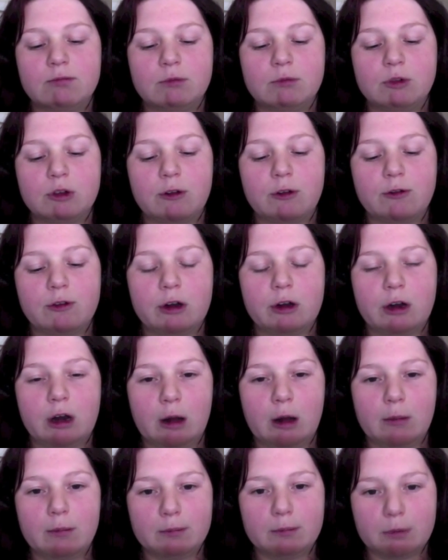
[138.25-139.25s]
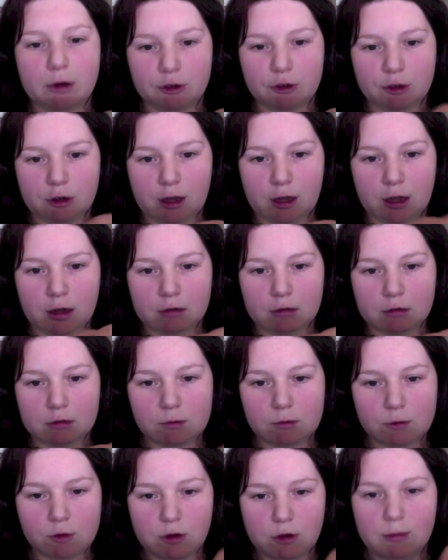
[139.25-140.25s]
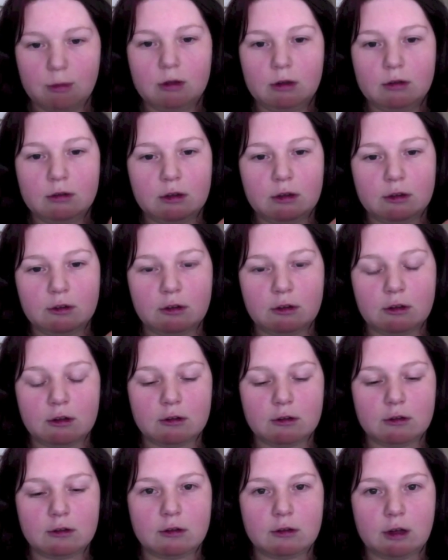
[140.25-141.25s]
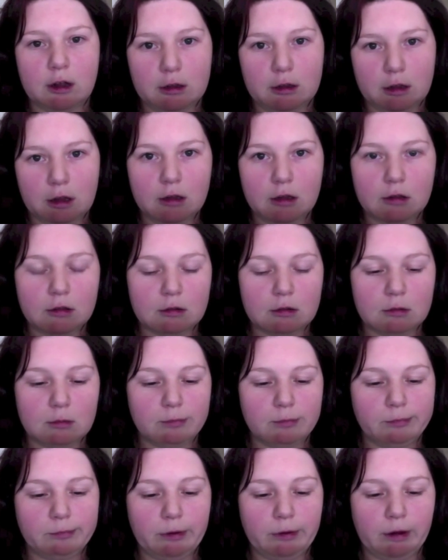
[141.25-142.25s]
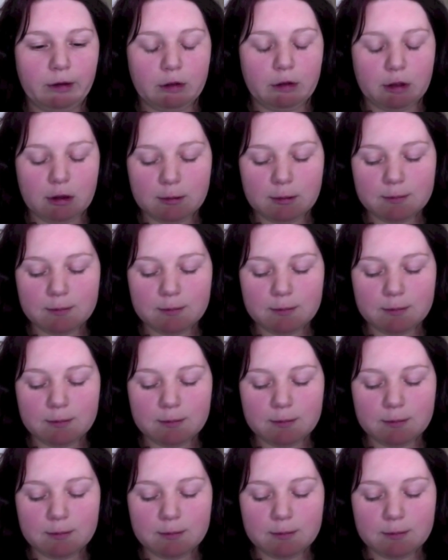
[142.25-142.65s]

Soften it up, brush it out, trim it to the desired length and everything.